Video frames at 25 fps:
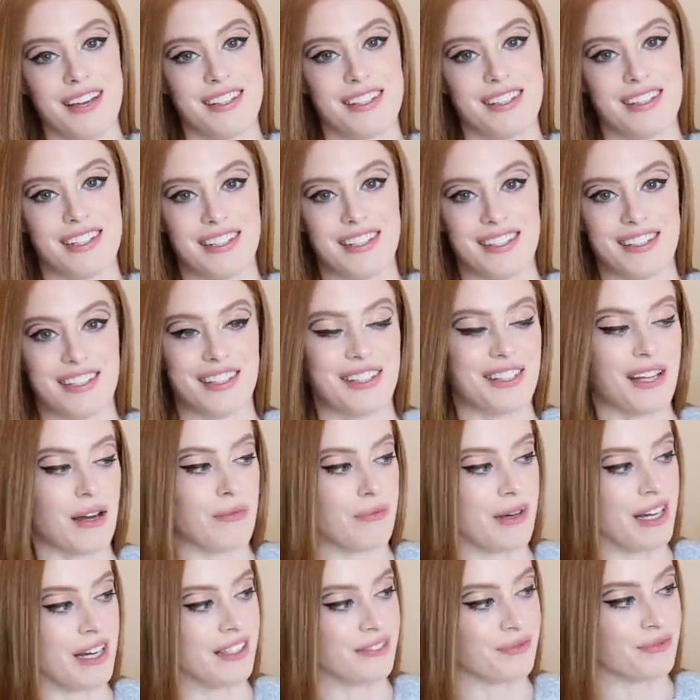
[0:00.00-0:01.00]
since the
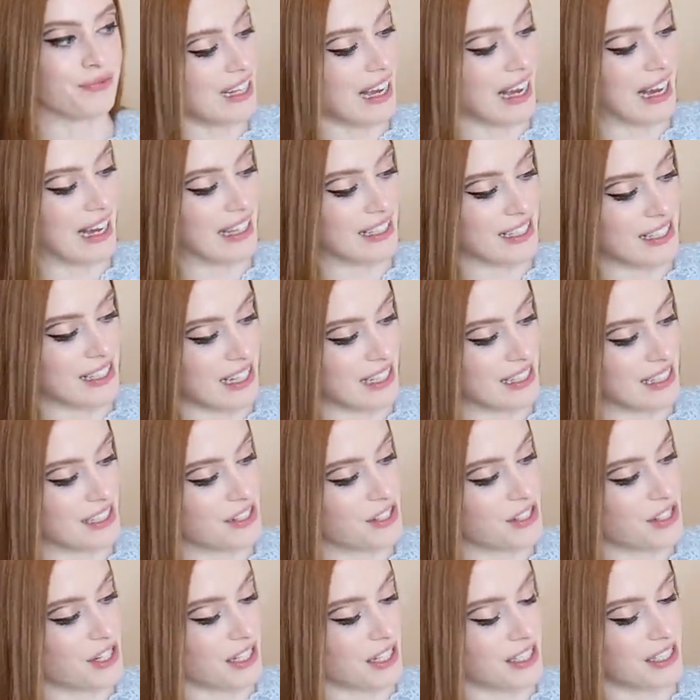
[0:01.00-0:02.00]
summer and
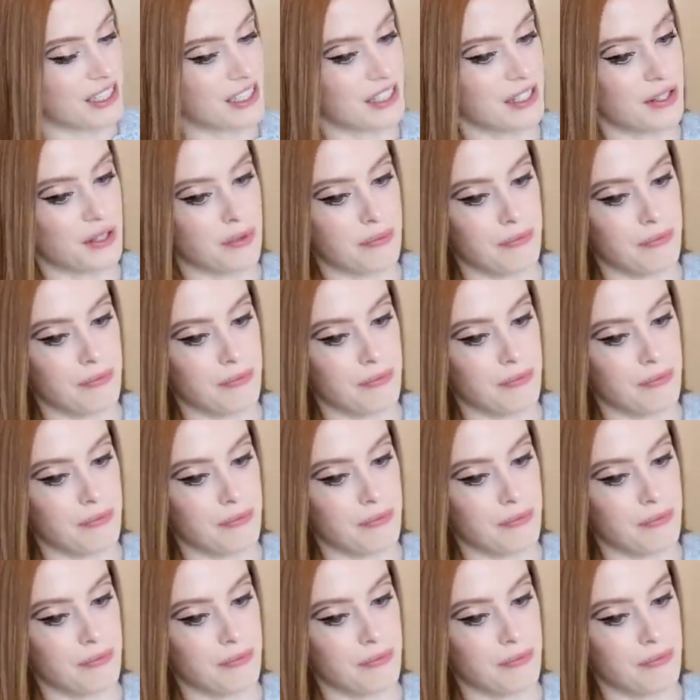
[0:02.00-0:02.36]
it's just